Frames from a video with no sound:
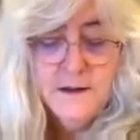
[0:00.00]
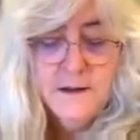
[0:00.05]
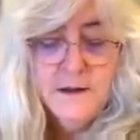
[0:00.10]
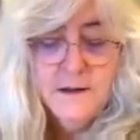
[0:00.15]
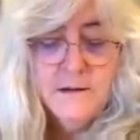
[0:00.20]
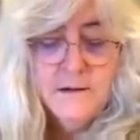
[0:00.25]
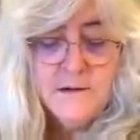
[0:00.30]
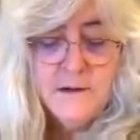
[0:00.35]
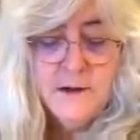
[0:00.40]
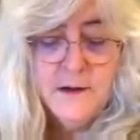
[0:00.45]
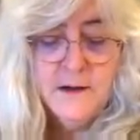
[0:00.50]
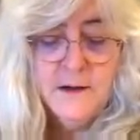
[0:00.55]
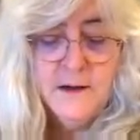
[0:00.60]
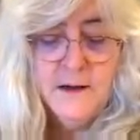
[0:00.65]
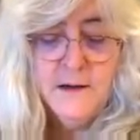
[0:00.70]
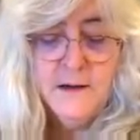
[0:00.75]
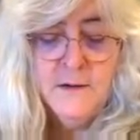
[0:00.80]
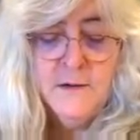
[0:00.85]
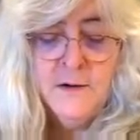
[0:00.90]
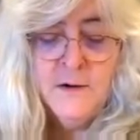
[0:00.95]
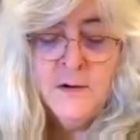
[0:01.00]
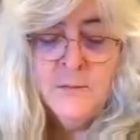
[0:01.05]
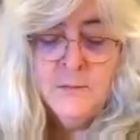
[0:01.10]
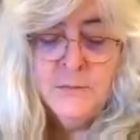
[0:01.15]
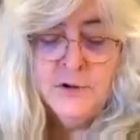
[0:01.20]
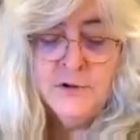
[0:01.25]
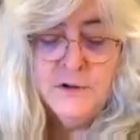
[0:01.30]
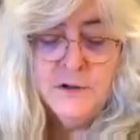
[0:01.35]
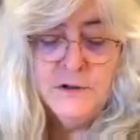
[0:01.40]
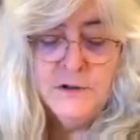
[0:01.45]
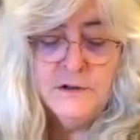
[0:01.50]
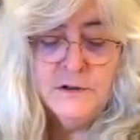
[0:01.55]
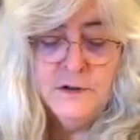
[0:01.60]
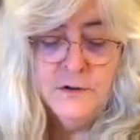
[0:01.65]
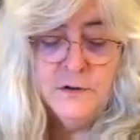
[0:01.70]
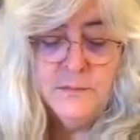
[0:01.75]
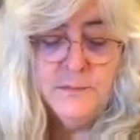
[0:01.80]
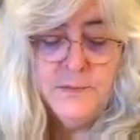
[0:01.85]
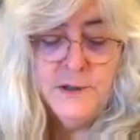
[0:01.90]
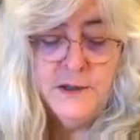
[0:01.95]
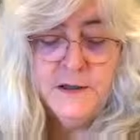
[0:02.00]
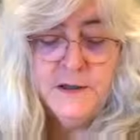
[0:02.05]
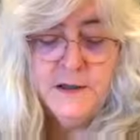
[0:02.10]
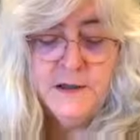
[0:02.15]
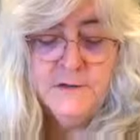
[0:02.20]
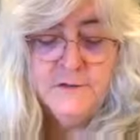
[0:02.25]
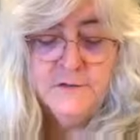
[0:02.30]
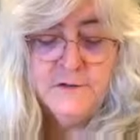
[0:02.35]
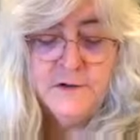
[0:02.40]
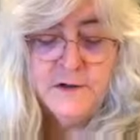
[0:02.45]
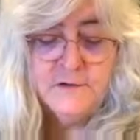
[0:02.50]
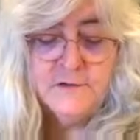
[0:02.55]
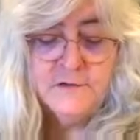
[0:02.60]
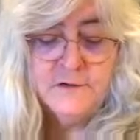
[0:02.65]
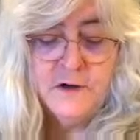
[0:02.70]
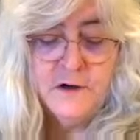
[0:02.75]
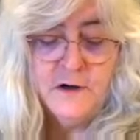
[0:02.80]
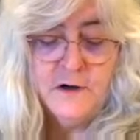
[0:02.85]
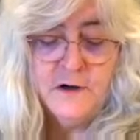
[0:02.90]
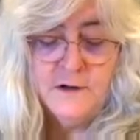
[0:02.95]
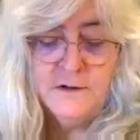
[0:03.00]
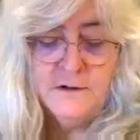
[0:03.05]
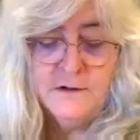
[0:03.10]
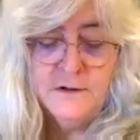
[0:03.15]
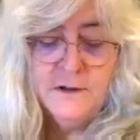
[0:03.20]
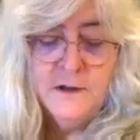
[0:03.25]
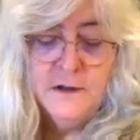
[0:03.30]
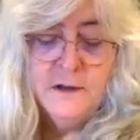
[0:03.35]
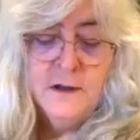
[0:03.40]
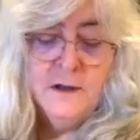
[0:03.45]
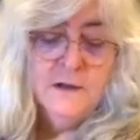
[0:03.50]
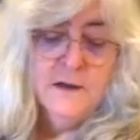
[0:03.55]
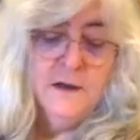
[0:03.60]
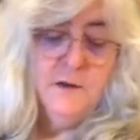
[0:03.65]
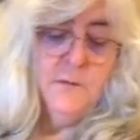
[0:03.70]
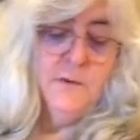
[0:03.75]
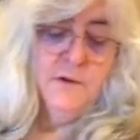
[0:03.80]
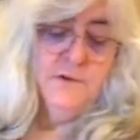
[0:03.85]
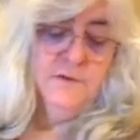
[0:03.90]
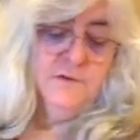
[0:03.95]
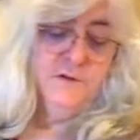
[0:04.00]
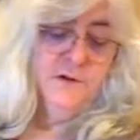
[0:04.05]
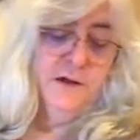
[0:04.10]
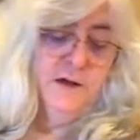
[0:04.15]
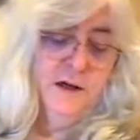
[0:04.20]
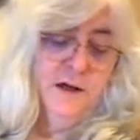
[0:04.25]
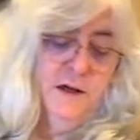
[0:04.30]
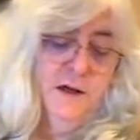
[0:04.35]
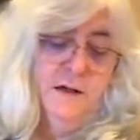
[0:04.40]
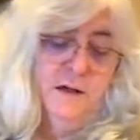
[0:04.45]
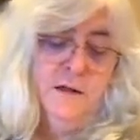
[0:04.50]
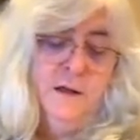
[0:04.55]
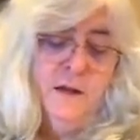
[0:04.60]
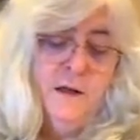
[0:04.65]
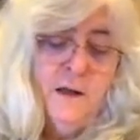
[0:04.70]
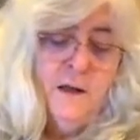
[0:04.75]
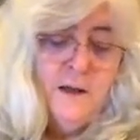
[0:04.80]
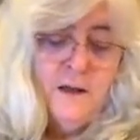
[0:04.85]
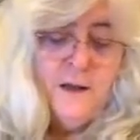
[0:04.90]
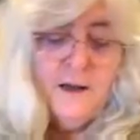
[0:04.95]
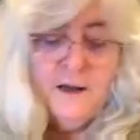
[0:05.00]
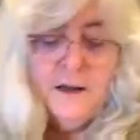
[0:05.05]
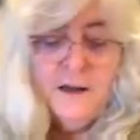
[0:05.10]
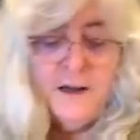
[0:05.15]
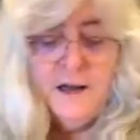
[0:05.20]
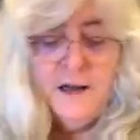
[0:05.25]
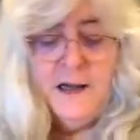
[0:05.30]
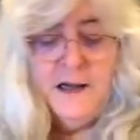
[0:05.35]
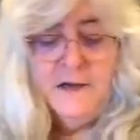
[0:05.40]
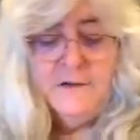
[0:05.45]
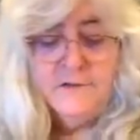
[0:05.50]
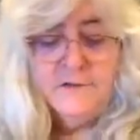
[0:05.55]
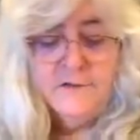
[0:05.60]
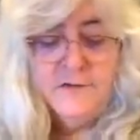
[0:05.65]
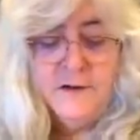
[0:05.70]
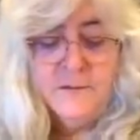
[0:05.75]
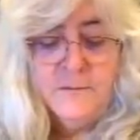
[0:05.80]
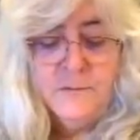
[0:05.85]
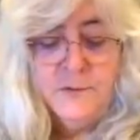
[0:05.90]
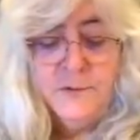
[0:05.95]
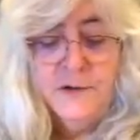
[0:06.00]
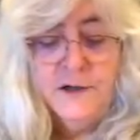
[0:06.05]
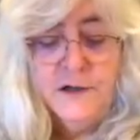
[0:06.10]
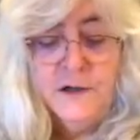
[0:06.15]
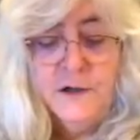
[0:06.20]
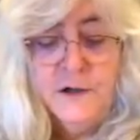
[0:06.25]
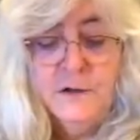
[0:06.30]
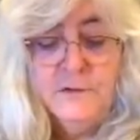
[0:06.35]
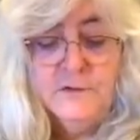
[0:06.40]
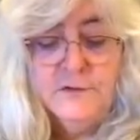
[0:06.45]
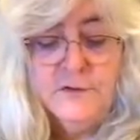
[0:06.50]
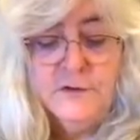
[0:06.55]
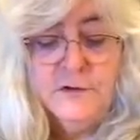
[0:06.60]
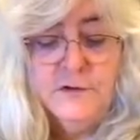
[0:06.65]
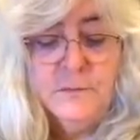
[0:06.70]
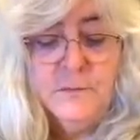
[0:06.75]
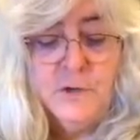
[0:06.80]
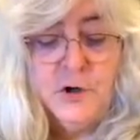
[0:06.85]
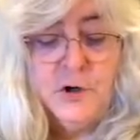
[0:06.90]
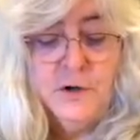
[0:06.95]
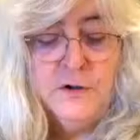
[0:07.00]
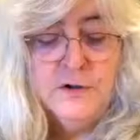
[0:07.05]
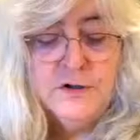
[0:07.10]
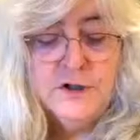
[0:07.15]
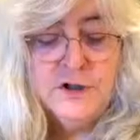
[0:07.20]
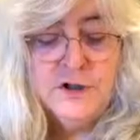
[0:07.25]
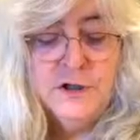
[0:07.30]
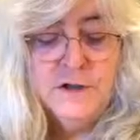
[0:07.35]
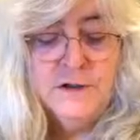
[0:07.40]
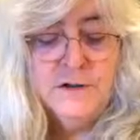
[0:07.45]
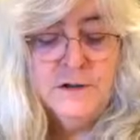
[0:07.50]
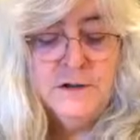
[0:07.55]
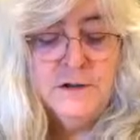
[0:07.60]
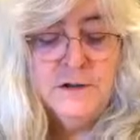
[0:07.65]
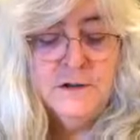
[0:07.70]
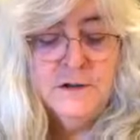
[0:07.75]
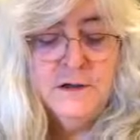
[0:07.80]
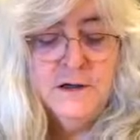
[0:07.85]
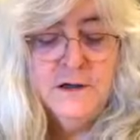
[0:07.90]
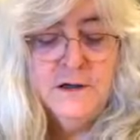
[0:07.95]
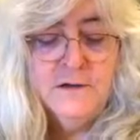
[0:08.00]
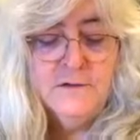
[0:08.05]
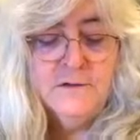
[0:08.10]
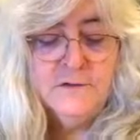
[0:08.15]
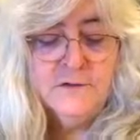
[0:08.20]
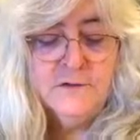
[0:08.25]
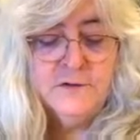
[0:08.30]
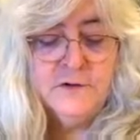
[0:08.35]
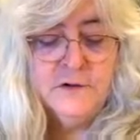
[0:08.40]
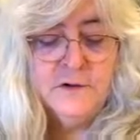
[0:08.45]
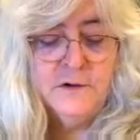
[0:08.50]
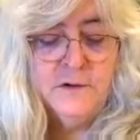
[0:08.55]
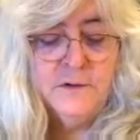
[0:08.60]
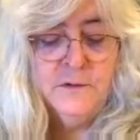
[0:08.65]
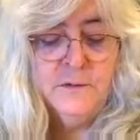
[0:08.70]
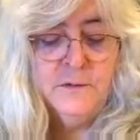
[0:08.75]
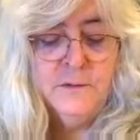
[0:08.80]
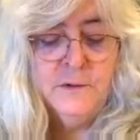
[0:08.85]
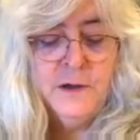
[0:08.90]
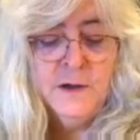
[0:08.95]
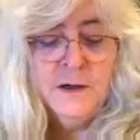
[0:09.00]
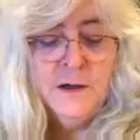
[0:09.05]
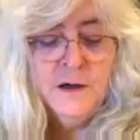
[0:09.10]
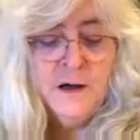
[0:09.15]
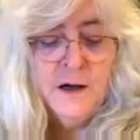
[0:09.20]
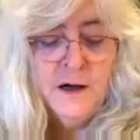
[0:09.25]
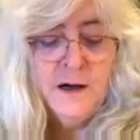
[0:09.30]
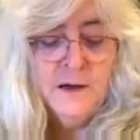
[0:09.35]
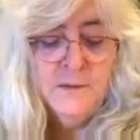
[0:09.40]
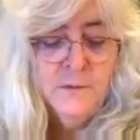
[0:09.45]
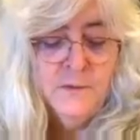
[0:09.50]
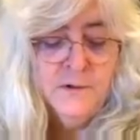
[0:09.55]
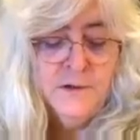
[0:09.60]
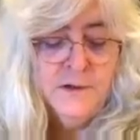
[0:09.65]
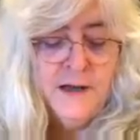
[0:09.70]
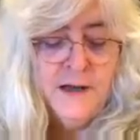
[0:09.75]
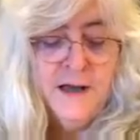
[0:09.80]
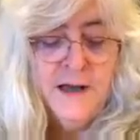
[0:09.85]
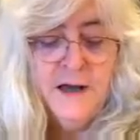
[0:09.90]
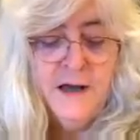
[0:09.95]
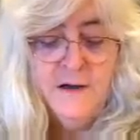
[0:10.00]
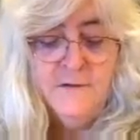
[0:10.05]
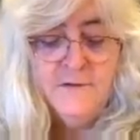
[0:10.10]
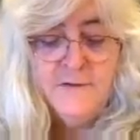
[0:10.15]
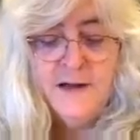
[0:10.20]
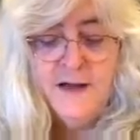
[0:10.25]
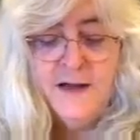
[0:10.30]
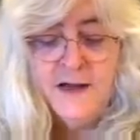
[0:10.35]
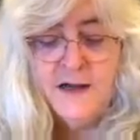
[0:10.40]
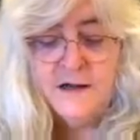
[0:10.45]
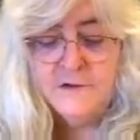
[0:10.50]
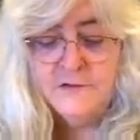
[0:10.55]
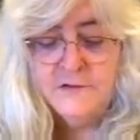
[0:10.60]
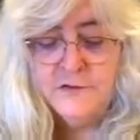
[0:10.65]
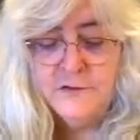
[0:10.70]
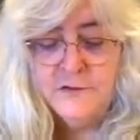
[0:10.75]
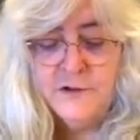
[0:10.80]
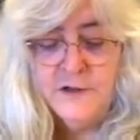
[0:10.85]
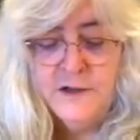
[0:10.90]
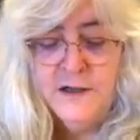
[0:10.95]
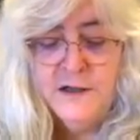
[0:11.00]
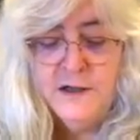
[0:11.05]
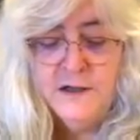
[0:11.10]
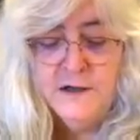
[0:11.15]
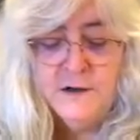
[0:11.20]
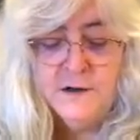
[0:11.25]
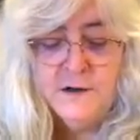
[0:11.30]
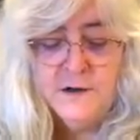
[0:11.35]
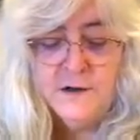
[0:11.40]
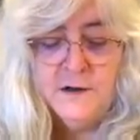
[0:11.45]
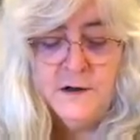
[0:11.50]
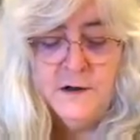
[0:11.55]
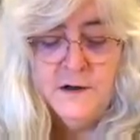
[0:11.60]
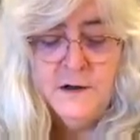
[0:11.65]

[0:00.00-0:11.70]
Okay, put it on a European A6 card. Now once again, it's set pretty close to the margin, and so I would have extra here.